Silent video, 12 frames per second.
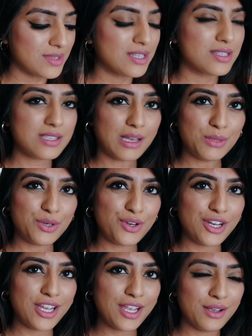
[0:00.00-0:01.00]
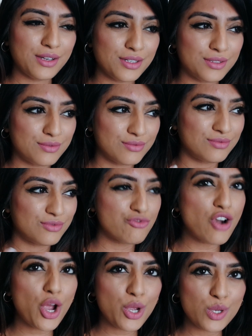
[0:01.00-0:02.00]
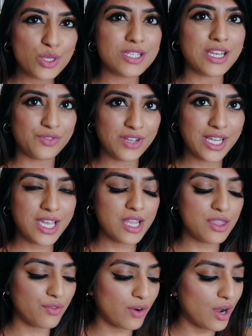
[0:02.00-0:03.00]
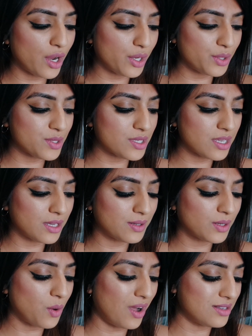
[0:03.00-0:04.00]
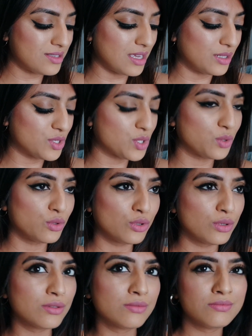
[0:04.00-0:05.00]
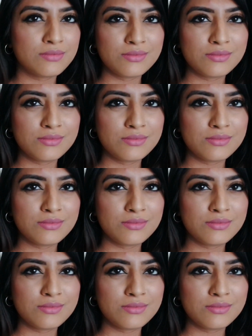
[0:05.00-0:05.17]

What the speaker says: summery, rose, definitely getting the rose. Quite sensual.